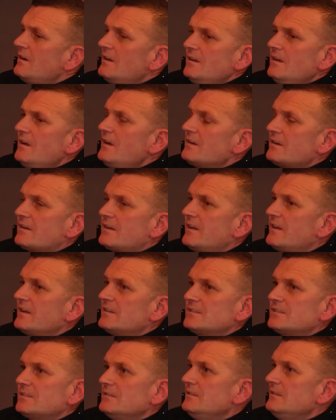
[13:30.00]
got a lot stop of
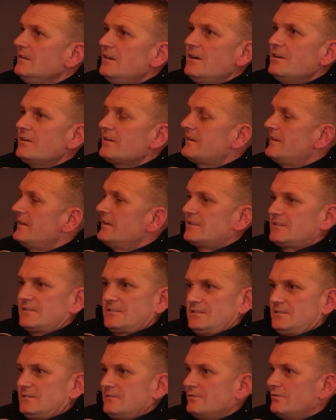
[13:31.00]
kicks, you, a lot of kicks
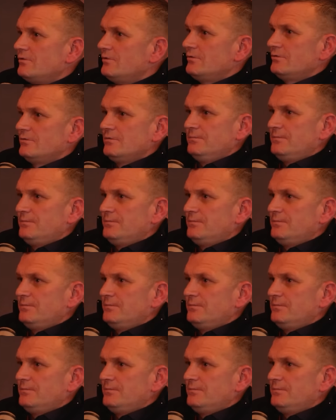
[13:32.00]
yeah, growing